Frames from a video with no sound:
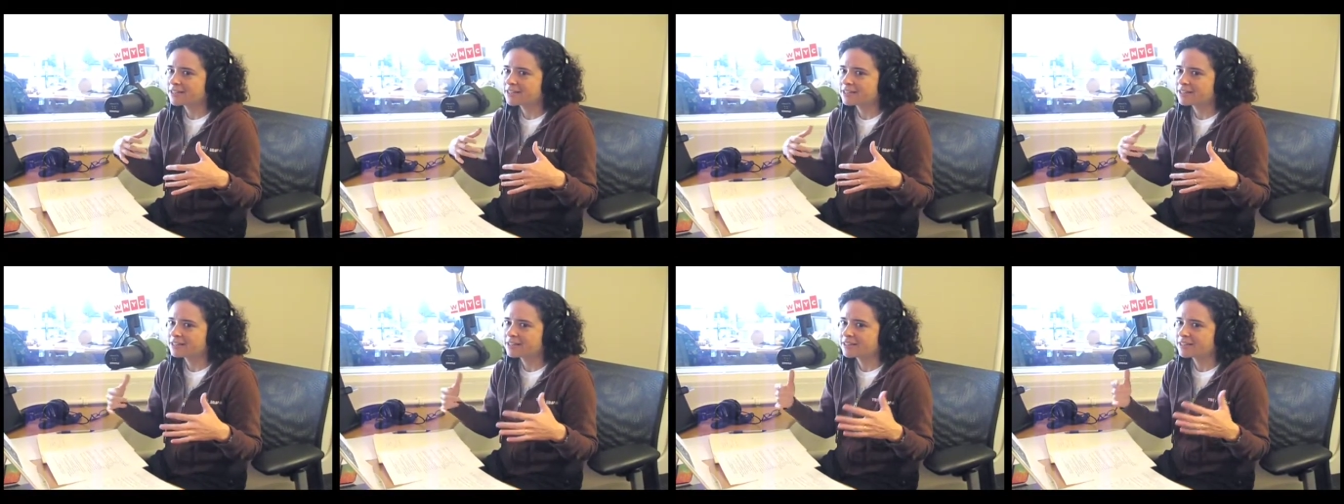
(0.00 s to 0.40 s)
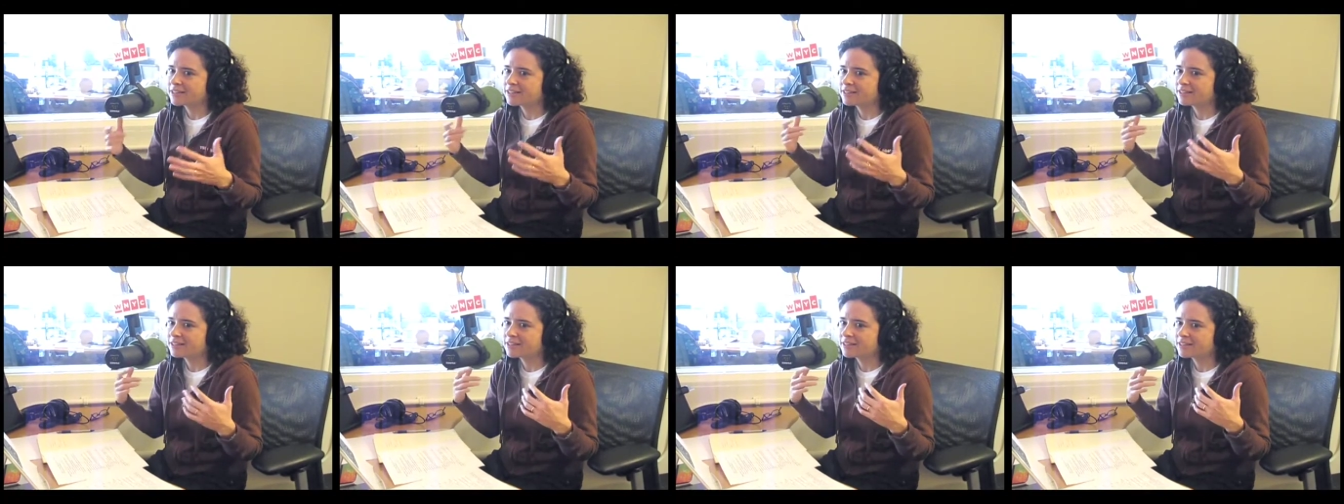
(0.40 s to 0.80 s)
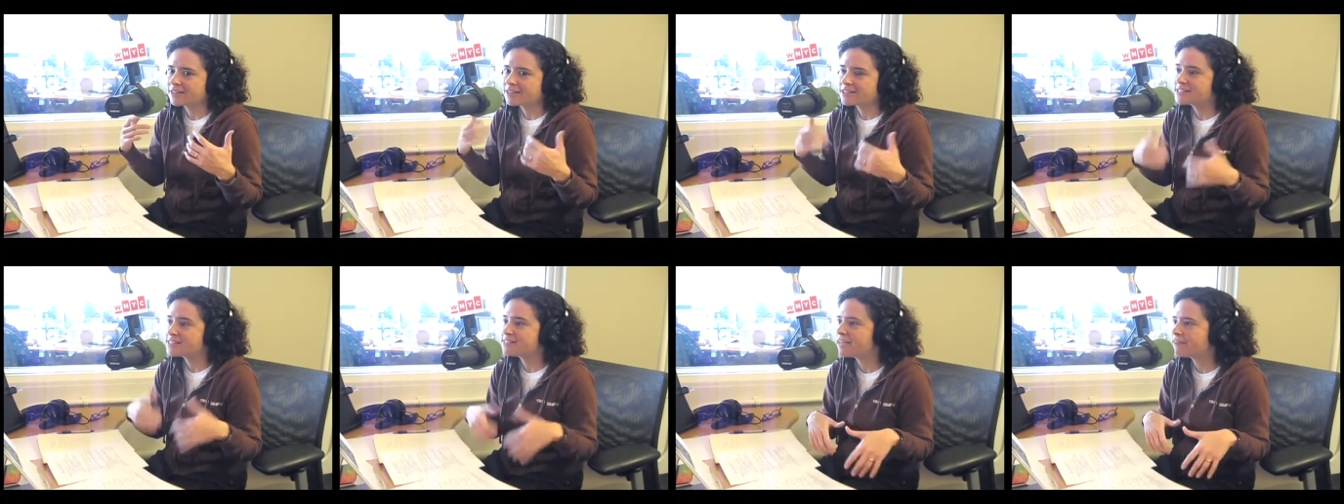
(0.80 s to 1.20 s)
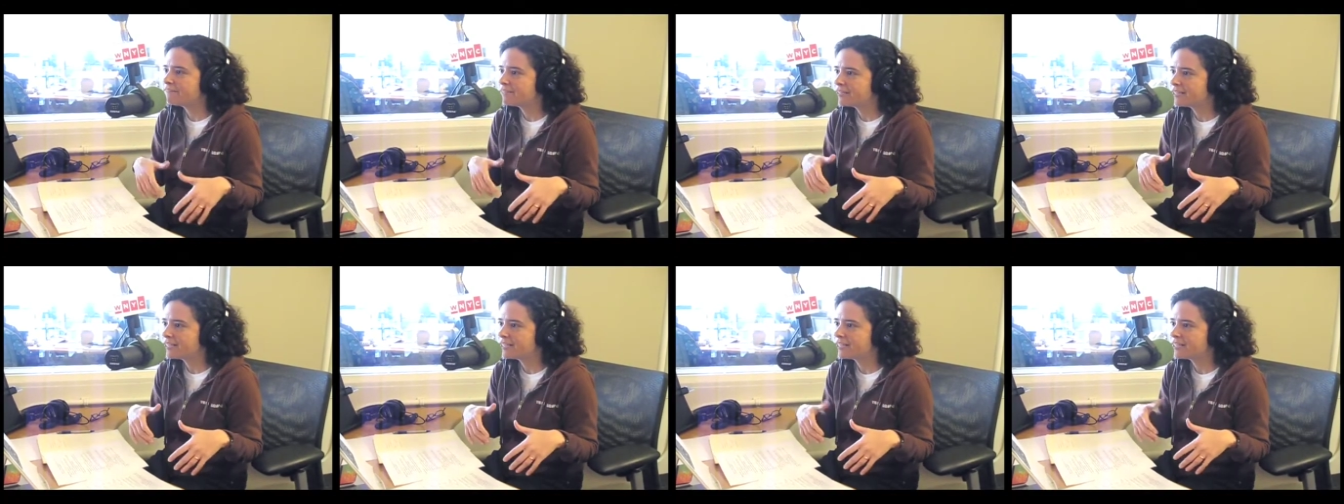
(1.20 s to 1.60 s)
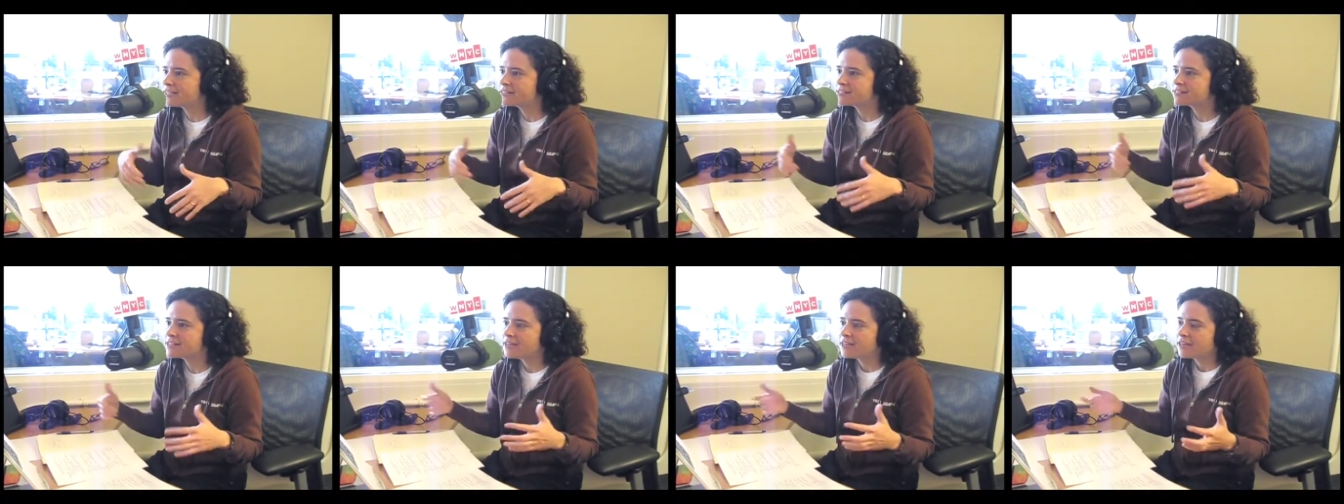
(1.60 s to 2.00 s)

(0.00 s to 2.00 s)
in in in the 70s.